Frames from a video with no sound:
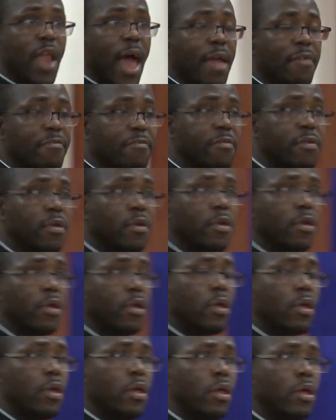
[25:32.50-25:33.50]
life.
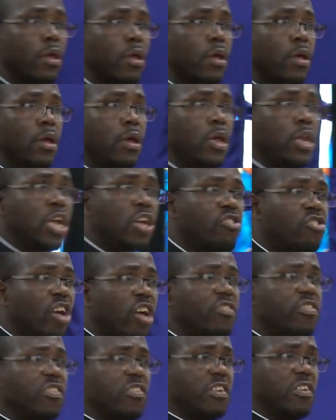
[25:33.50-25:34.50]
The
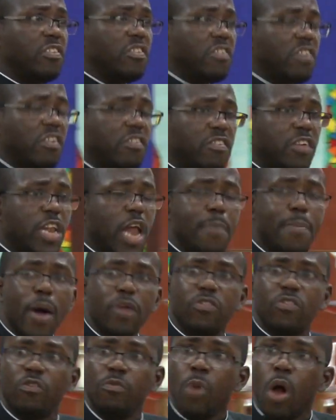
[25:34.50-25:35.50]
church is insisting
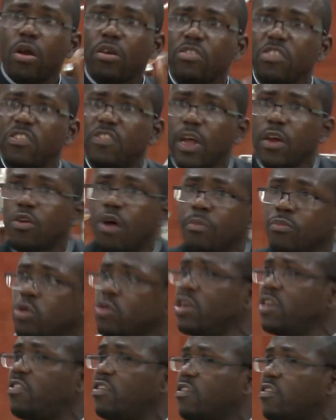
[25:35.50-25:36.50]
about small Christian
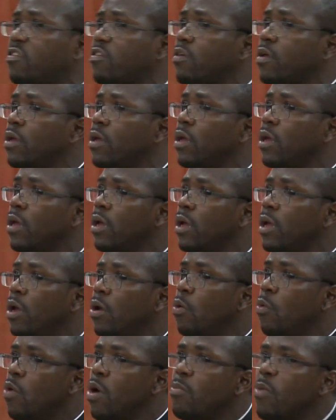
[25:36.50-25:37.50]
communities.
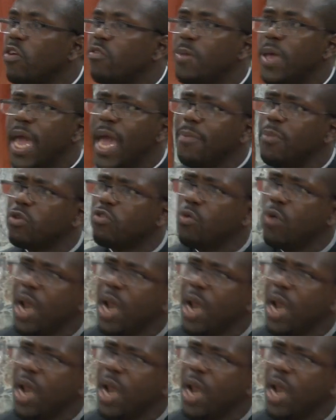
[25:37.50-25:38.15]
We must be able to